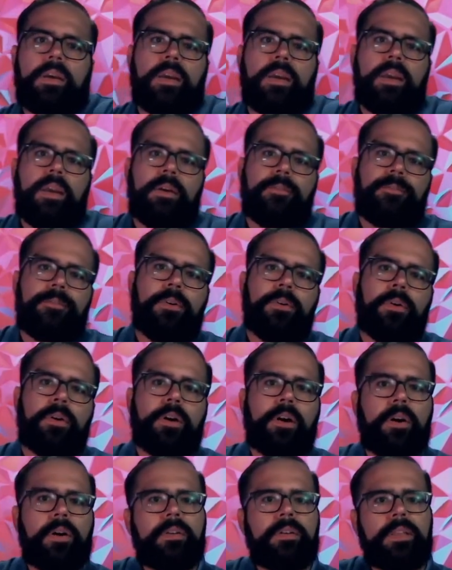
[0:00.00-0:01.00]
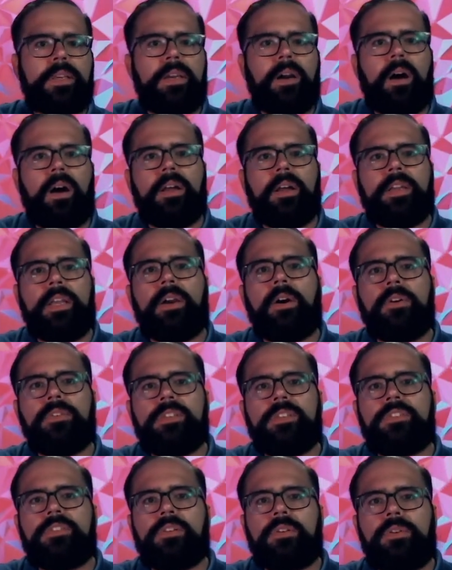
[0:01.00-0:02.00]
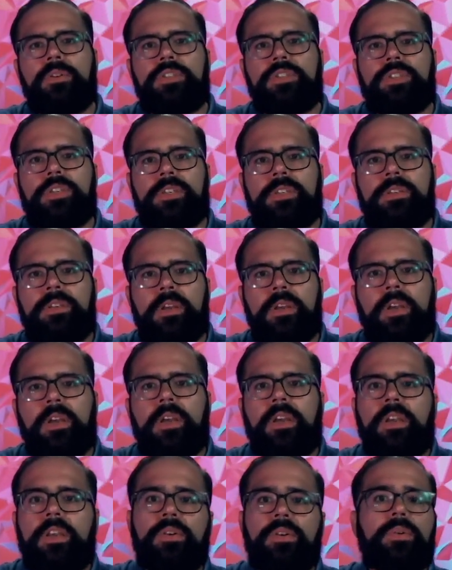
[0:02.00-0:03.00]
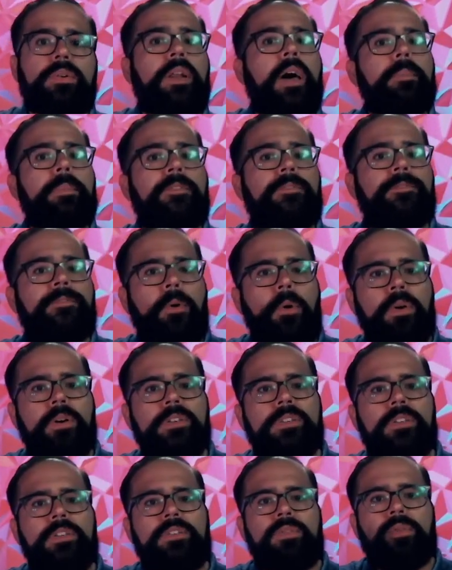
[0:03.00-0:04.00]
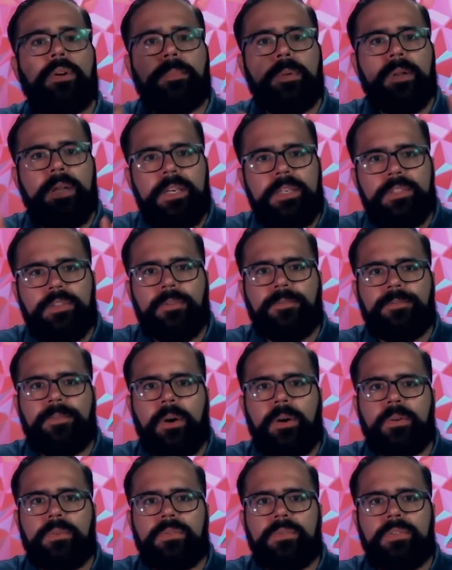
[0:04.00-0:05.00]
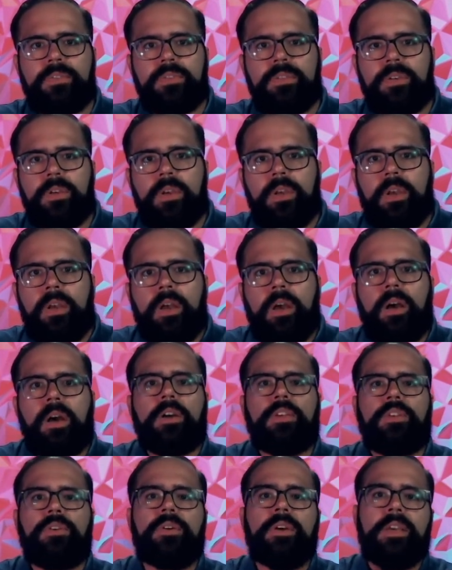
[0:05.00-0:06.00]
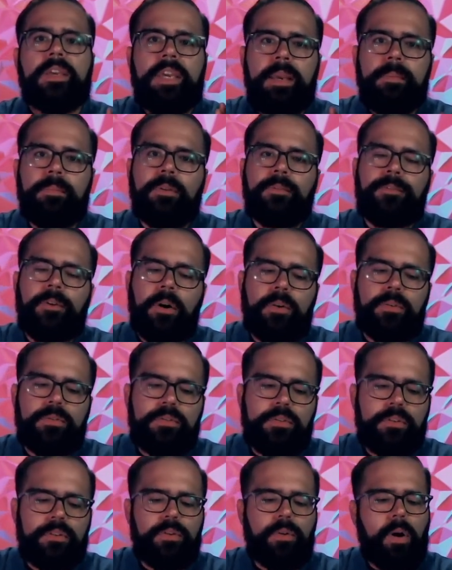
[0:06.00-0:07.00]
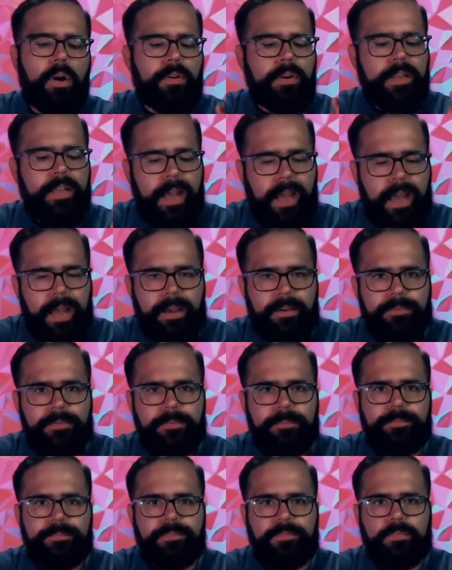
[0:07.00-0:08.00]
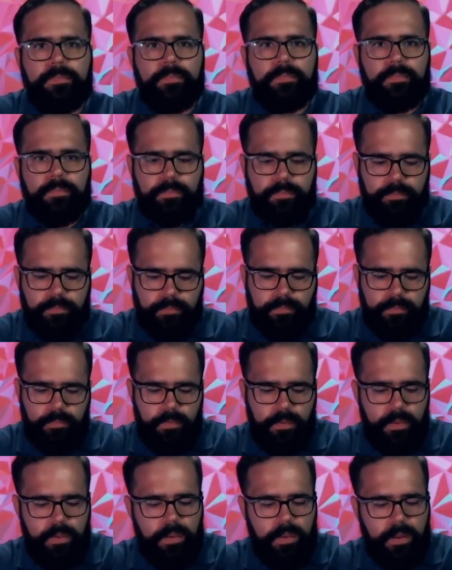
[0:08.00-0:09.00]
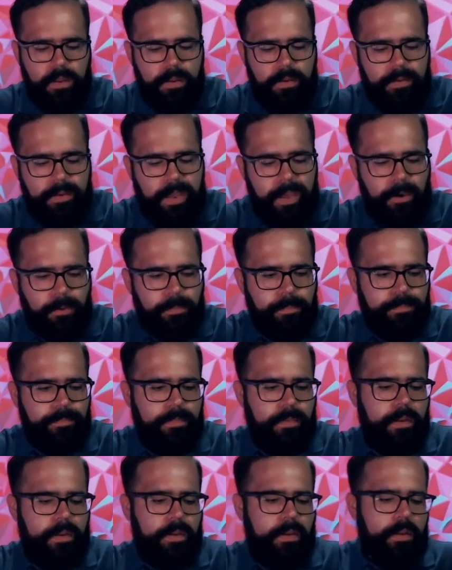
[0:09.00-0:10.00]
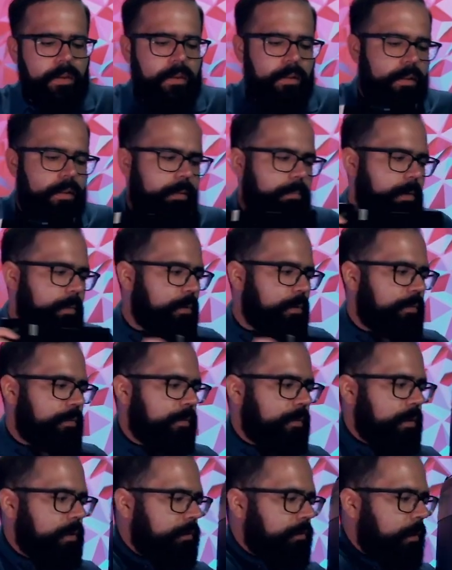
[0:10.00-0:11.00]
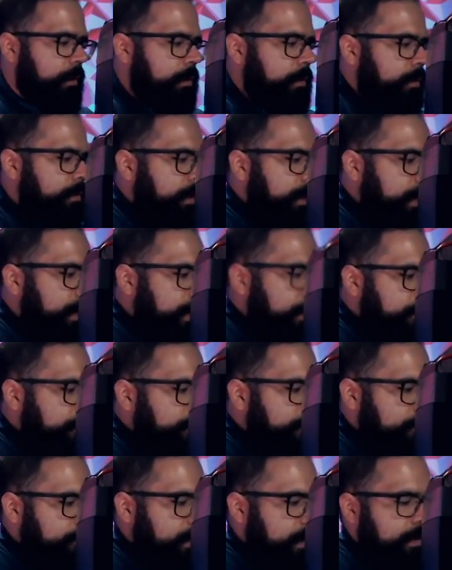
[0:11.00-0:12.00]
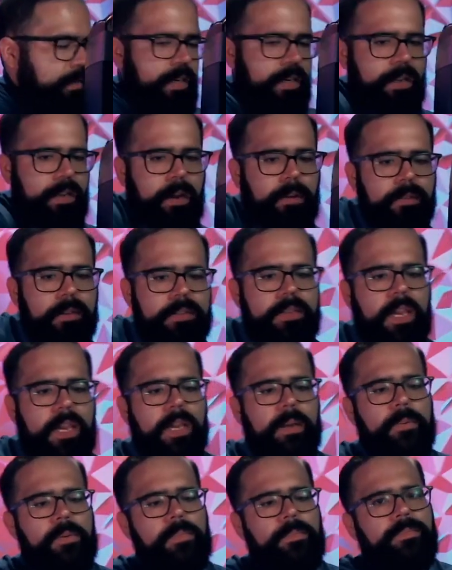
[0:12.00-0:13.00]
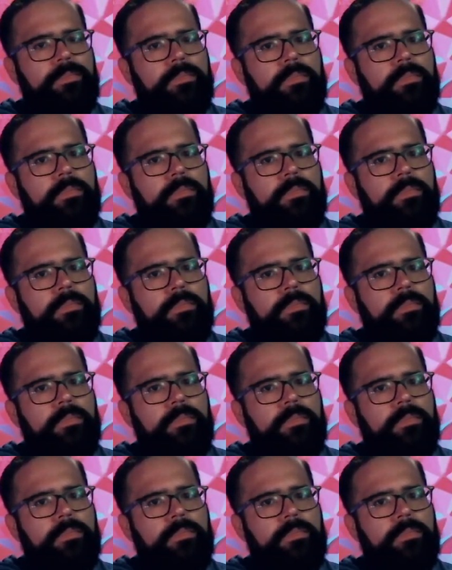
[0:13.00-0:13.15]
if you're currently on a hosted solution, you will not be forced to replace your phones uh, you can keep the phones you already have. Now, let me move this phone over here and take out this cable.